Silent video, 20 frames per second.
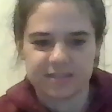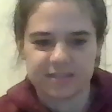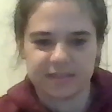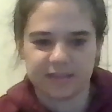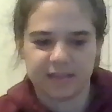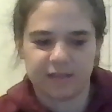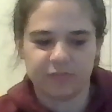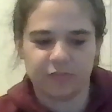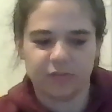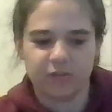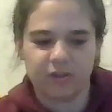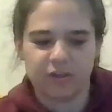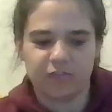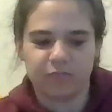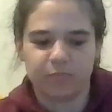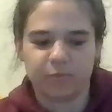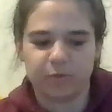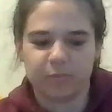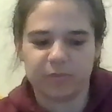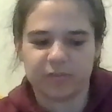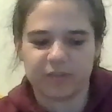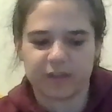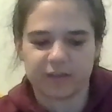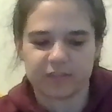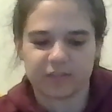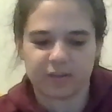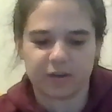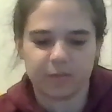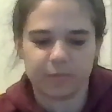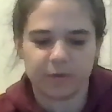level of Bloom's
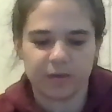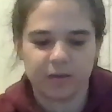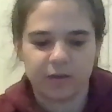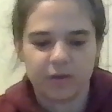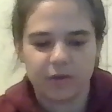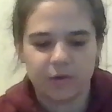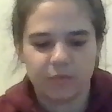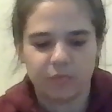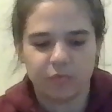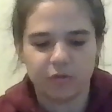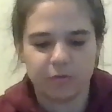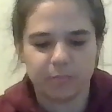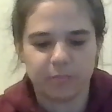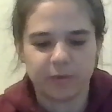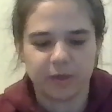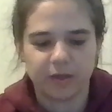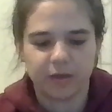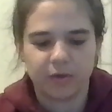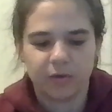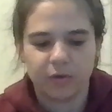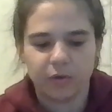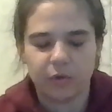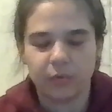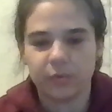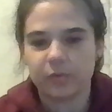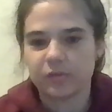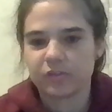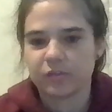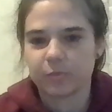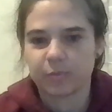taxonomy would be, who
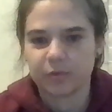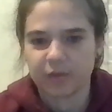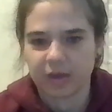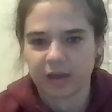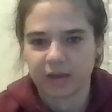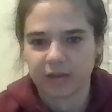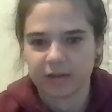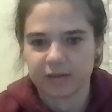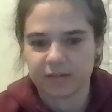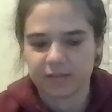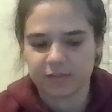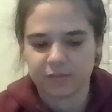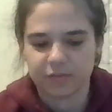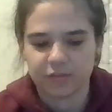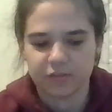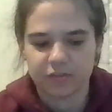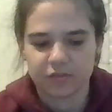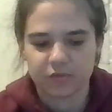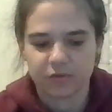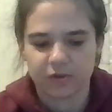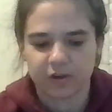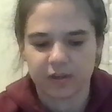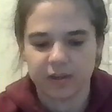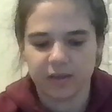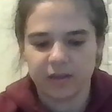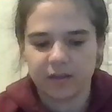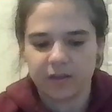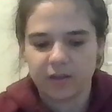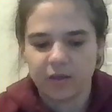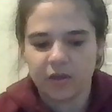is the protagonist of the story,
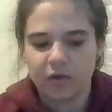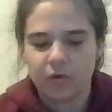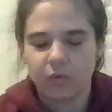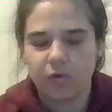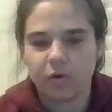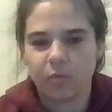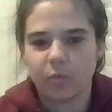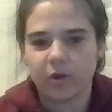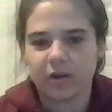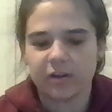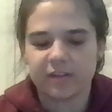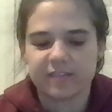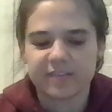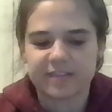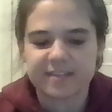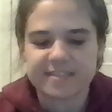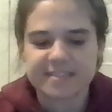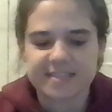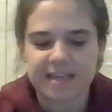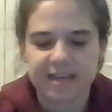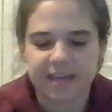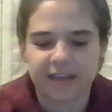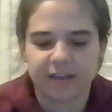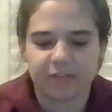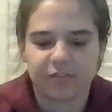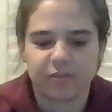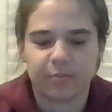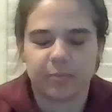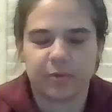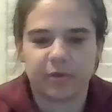or where is the setting
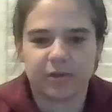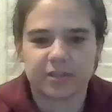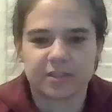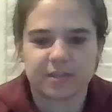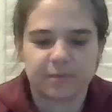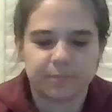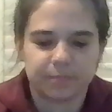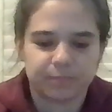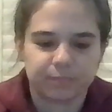of the book?